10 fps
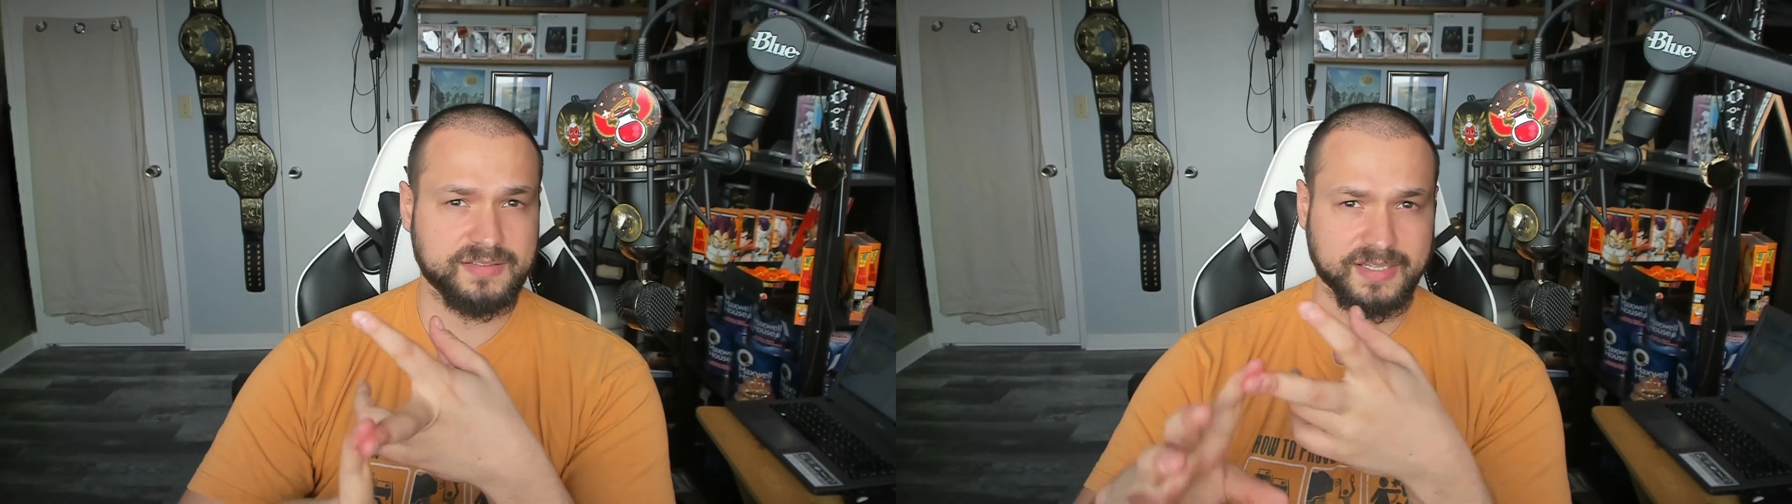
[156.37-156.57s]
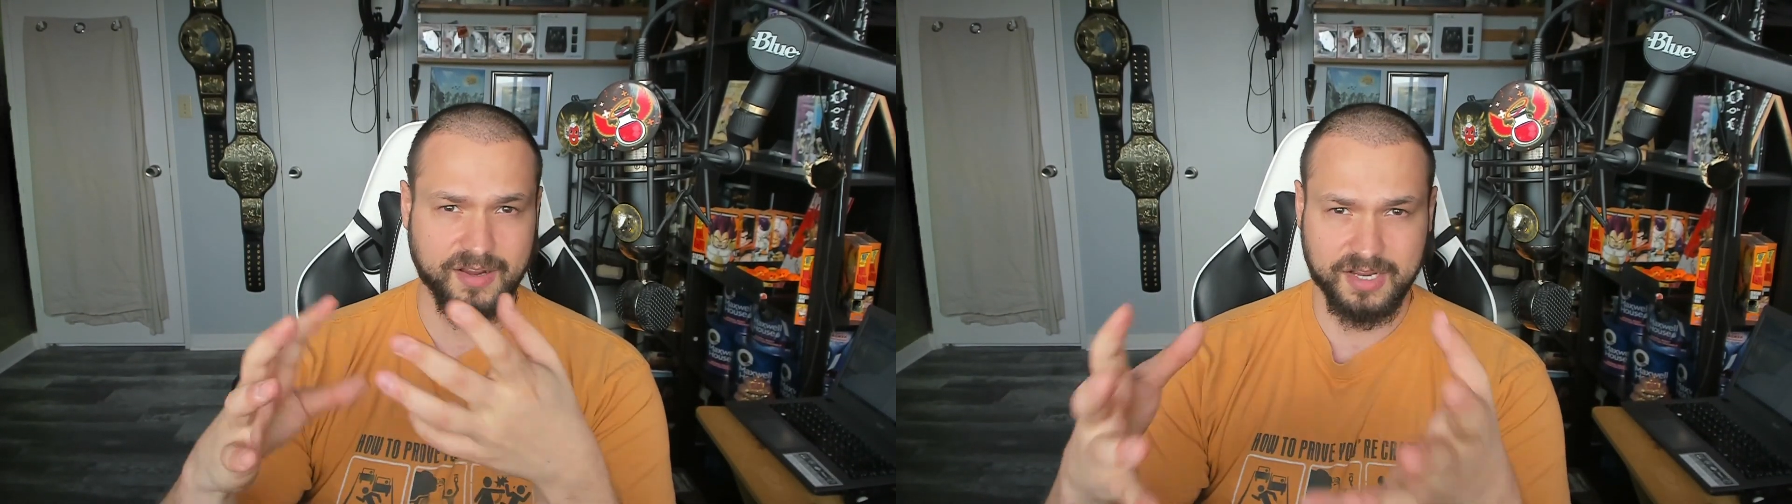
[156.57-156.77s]

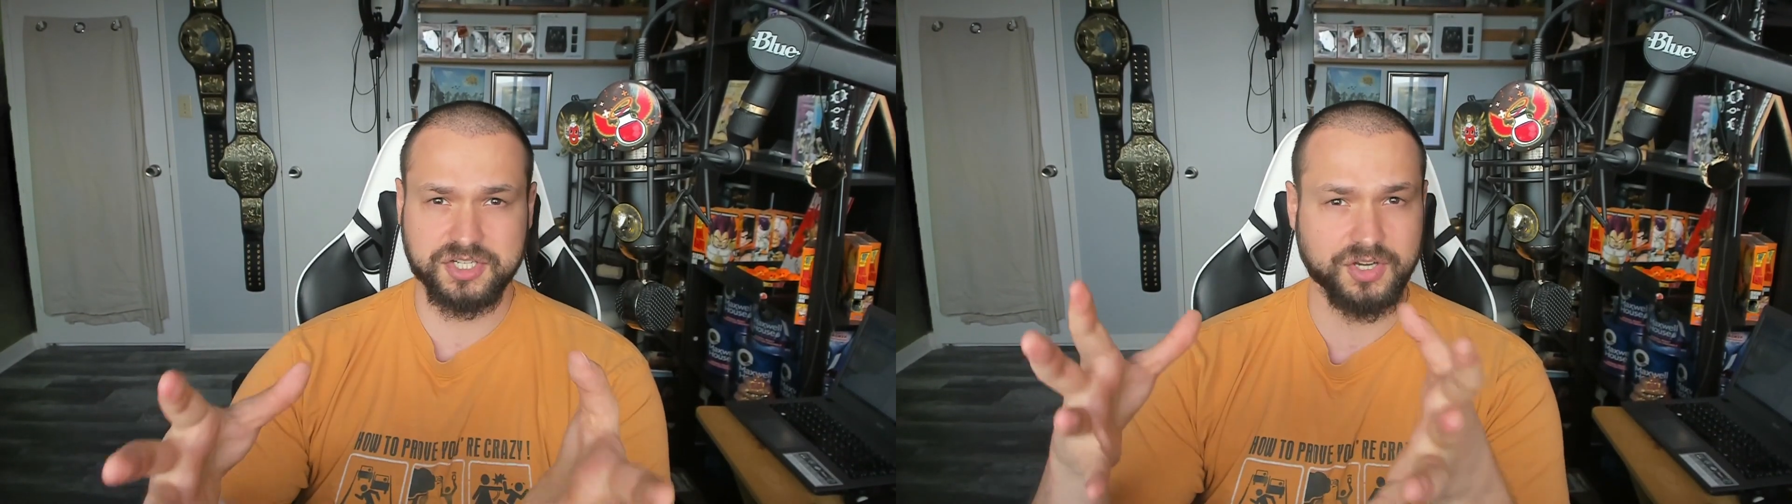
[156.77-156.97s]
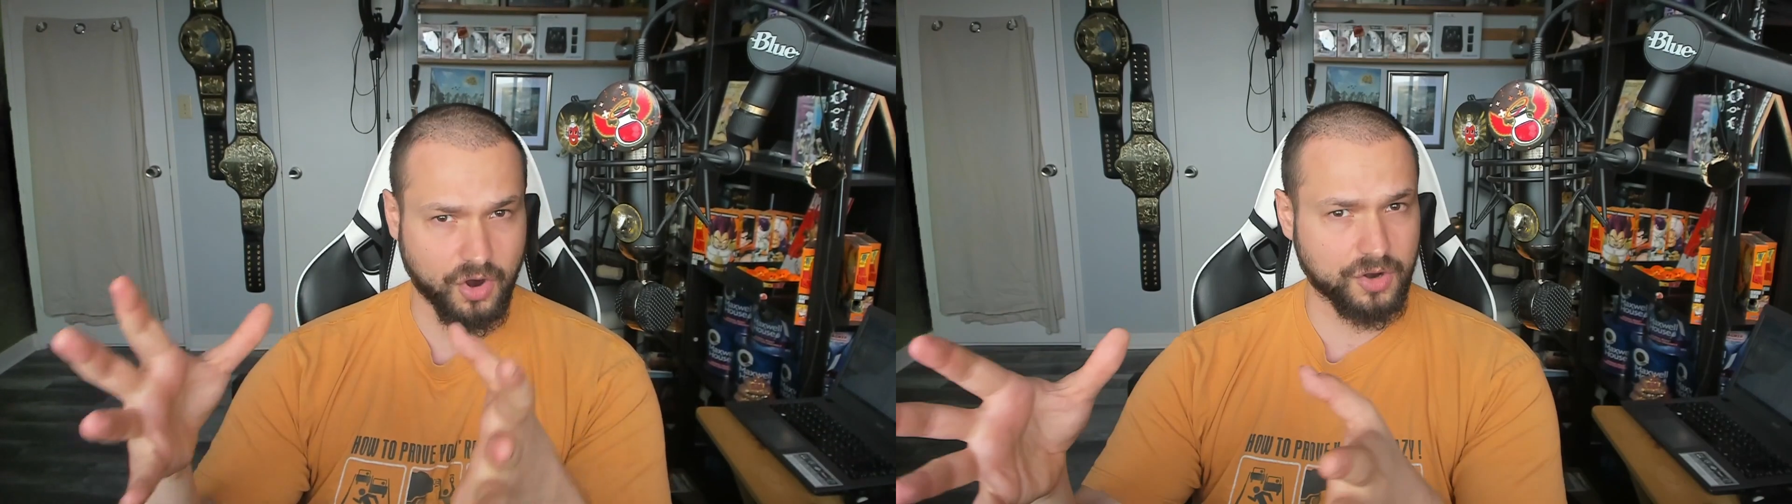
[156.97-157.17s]
They
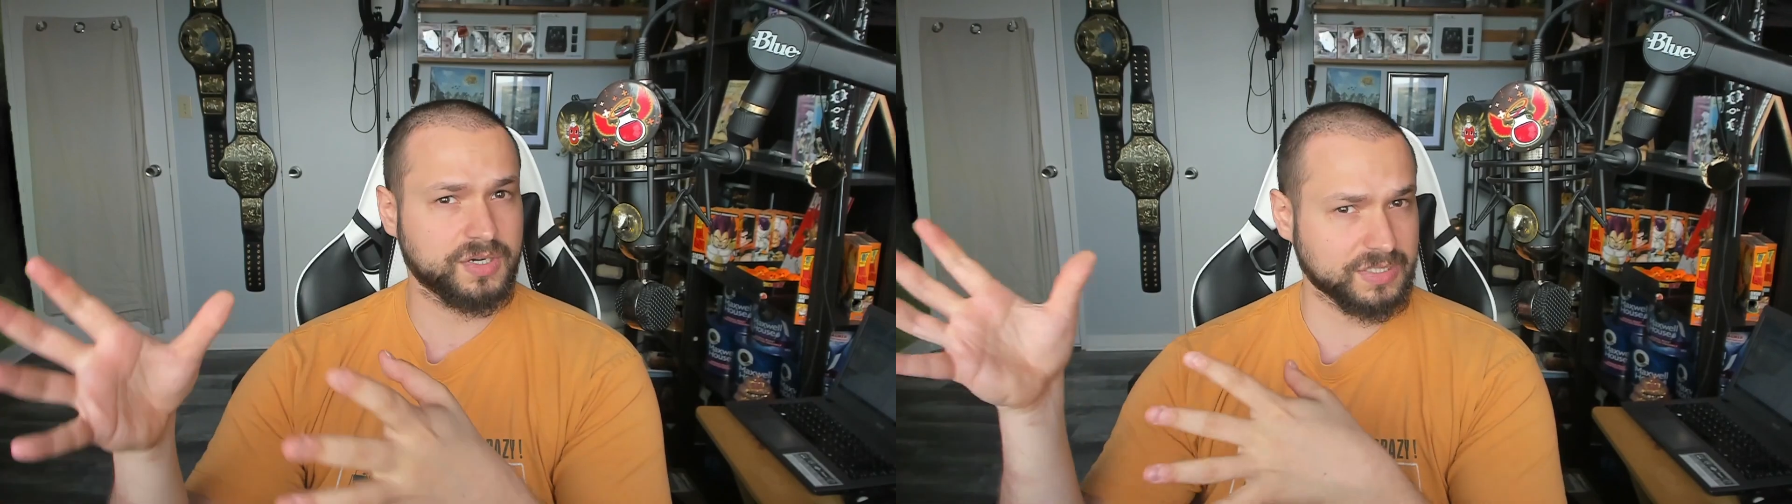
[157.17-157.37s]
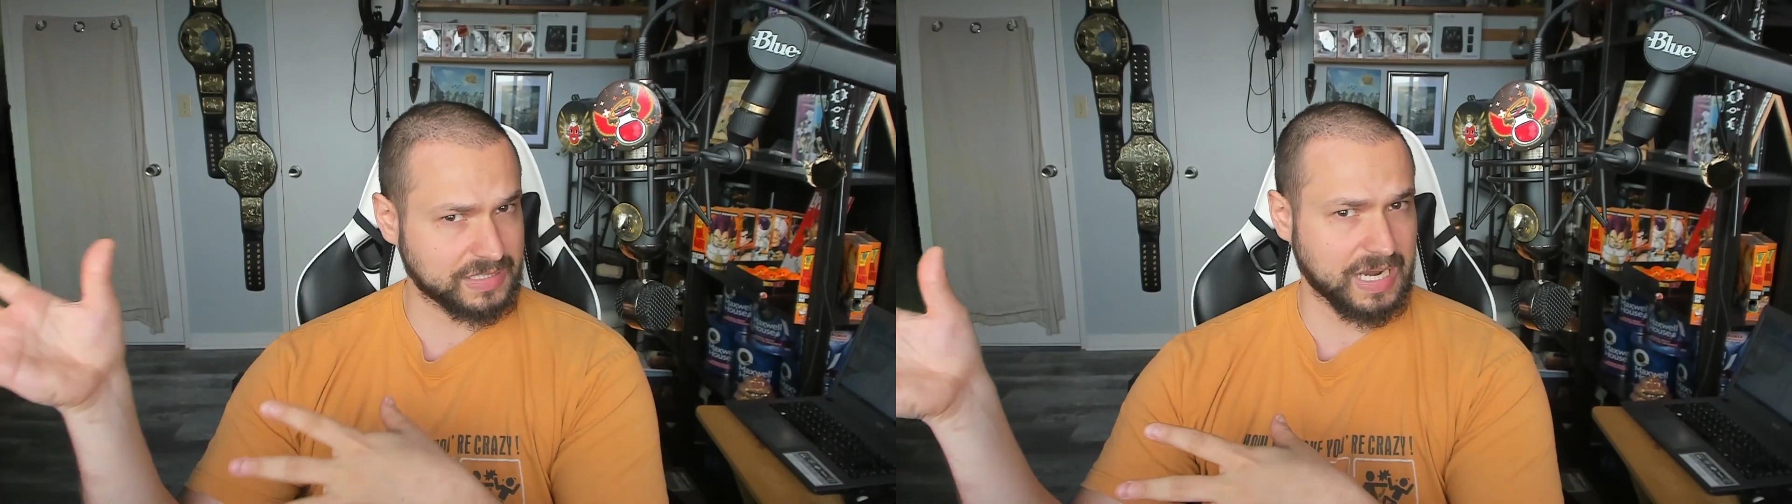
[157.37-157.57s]
actually are a
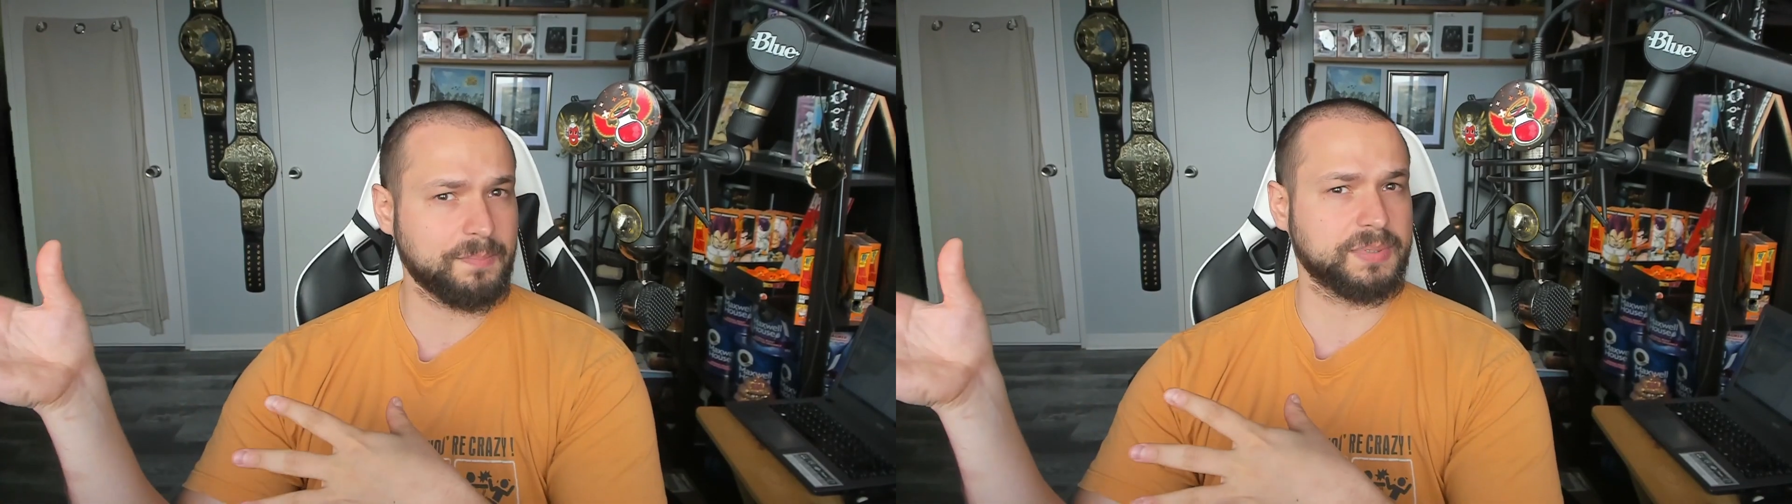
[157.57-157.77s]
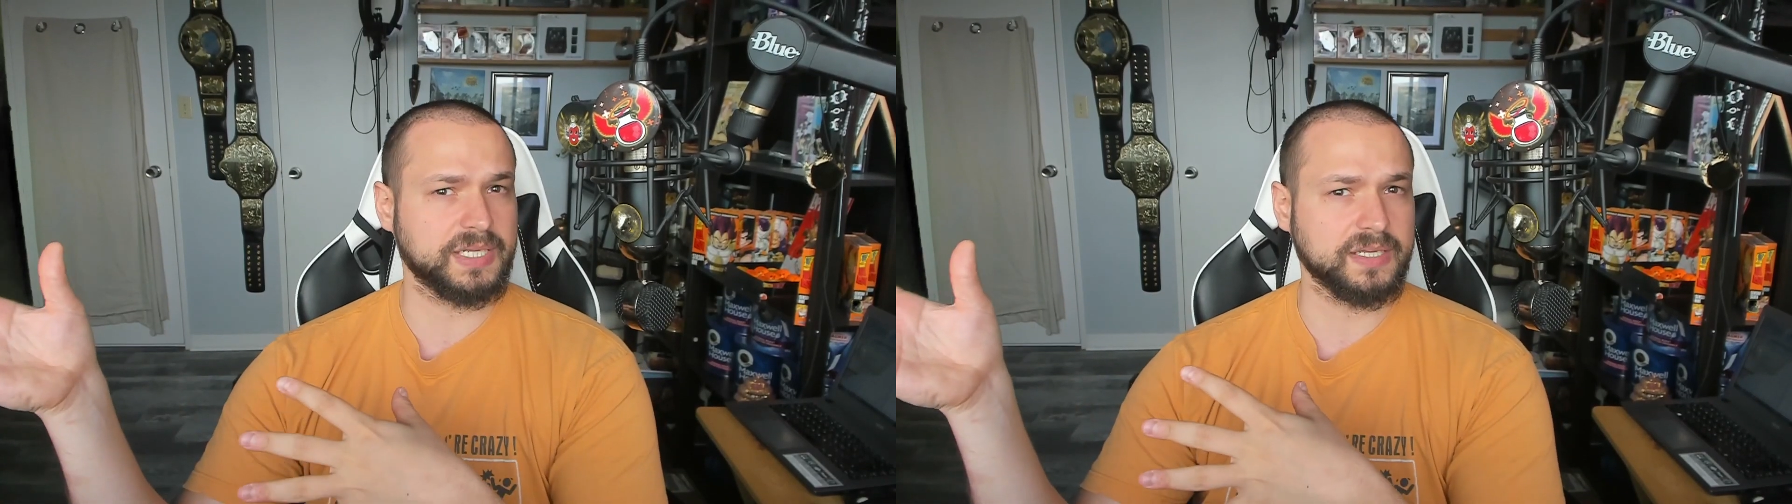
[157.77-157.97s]
good
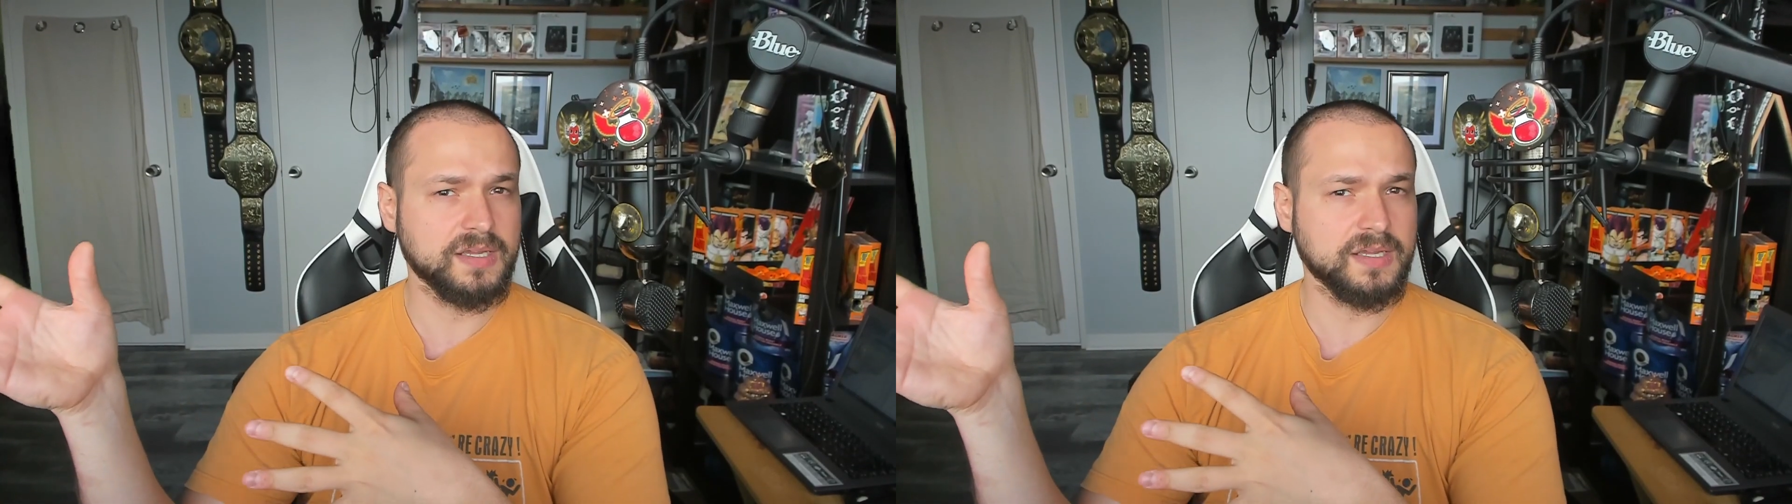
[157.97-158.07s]
company.